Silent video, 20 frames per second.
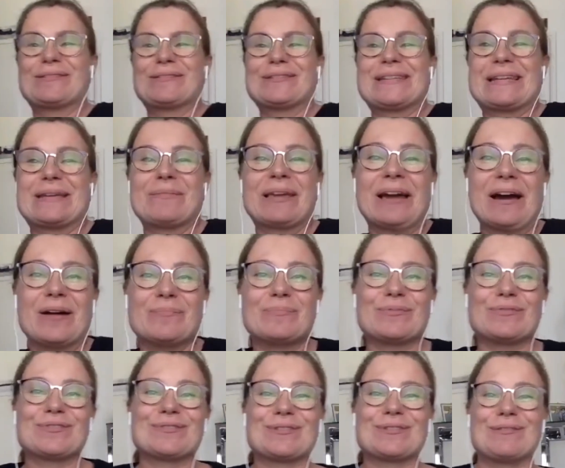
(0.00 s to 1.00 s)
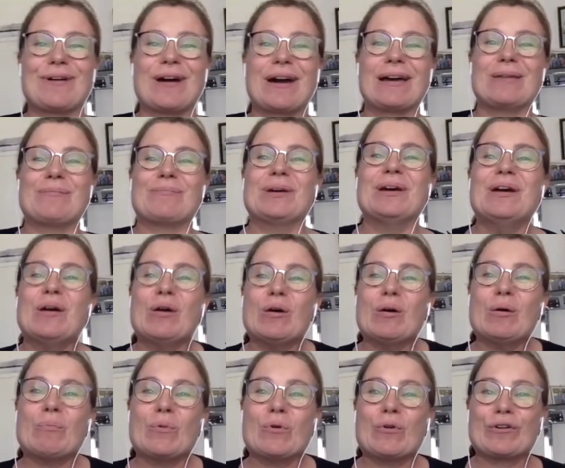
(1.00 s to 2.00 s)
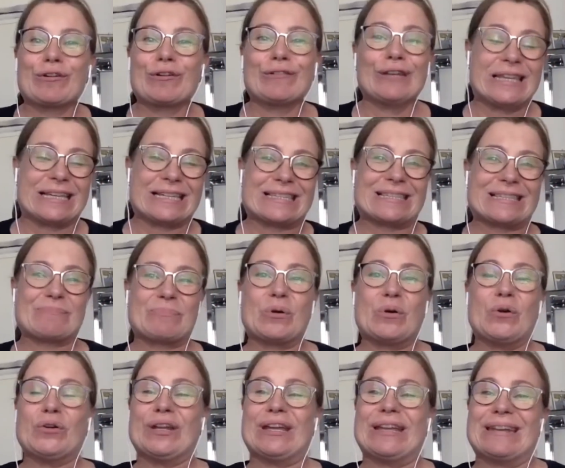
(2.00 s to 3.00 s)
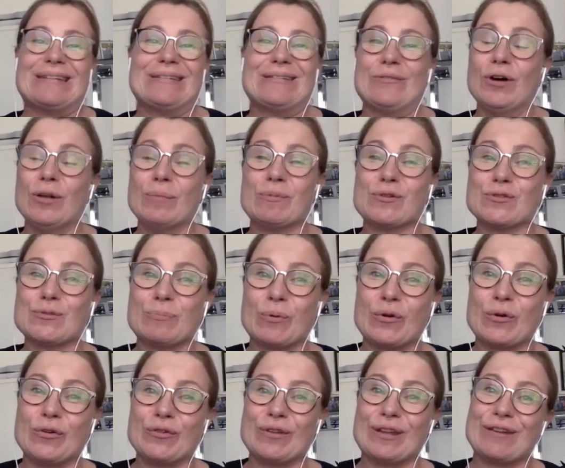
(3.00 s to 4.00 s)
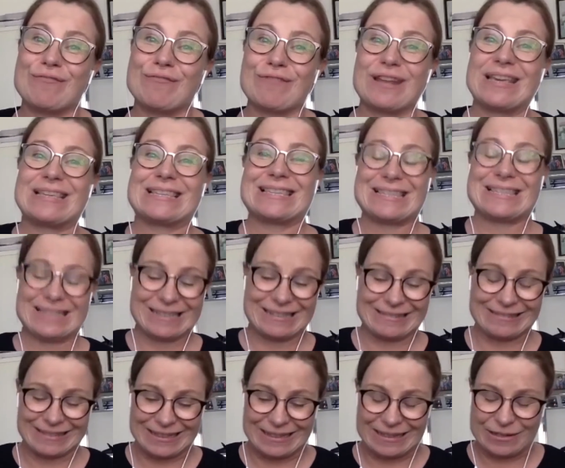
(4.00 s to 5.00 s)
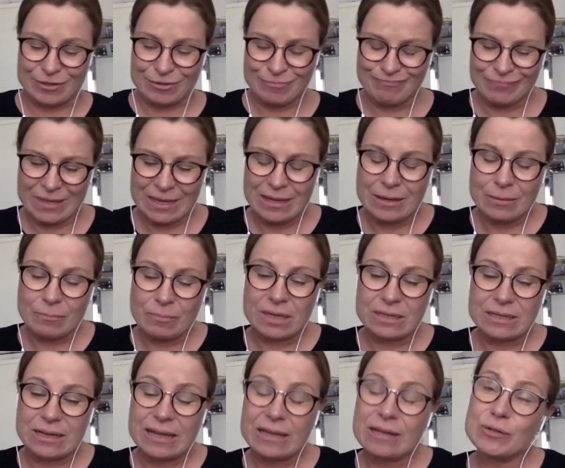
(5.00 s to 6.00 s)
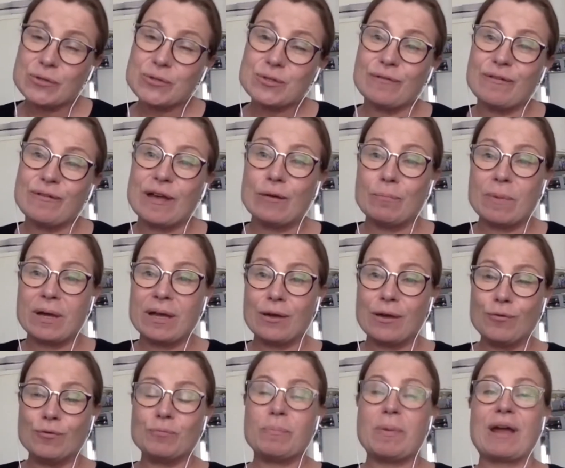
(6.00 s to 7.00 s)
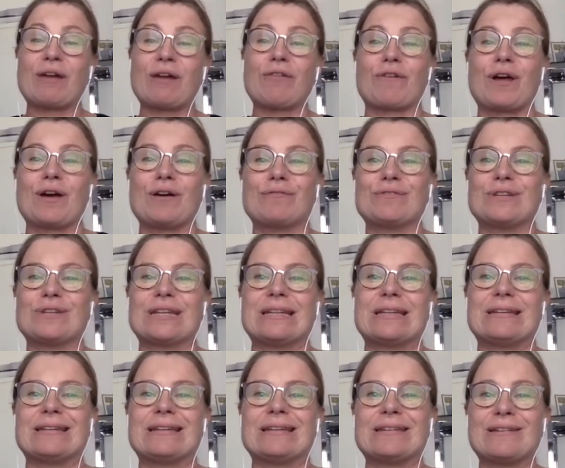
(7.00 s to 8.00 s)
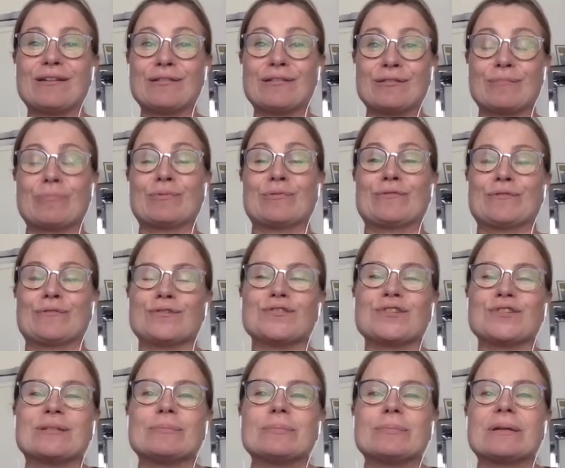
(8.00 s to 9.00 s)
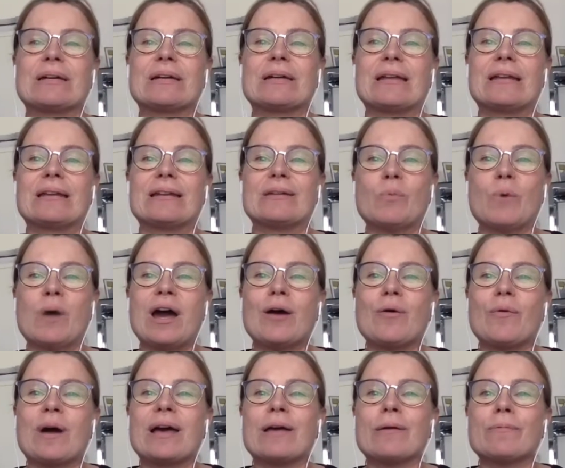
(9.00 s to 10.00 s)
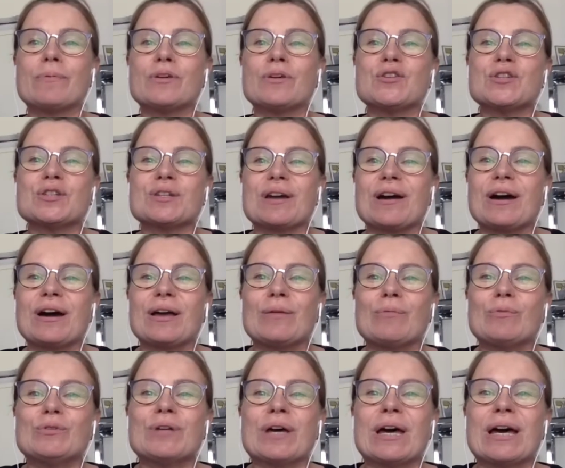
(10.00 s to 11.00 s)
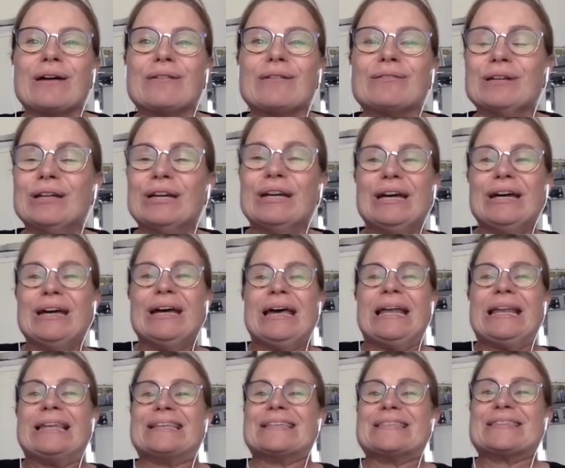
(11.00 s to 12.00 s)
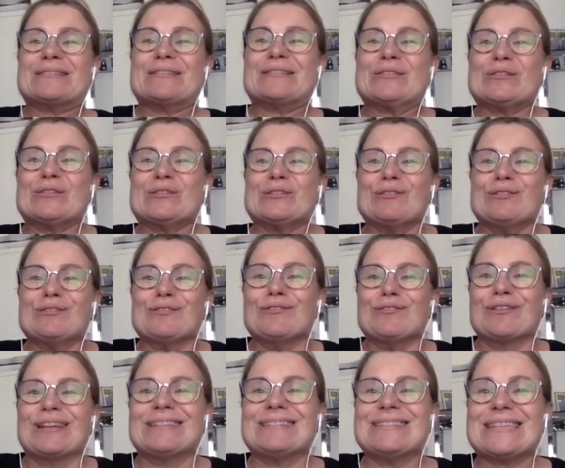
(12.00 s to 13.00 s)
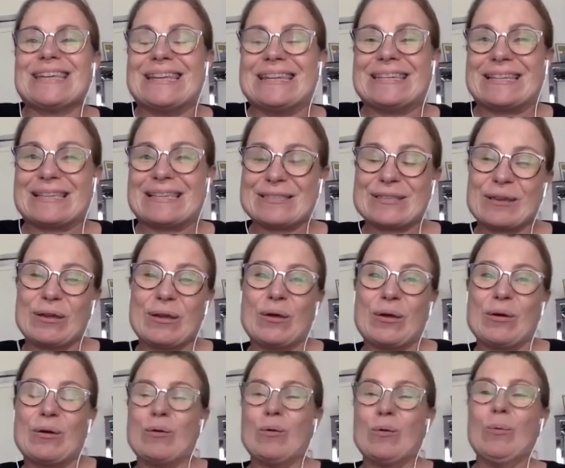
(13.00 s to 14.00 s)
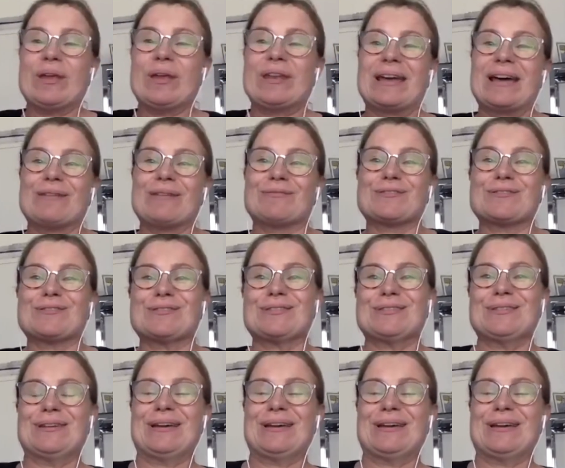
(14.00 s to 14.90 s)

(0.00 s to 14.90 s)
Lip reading: campus, so I'm more or less almost born and raised there. But I also have my own background in entrepreneurship, and wow, I wish I would have listened to you, Jyri, 10 years ago when I was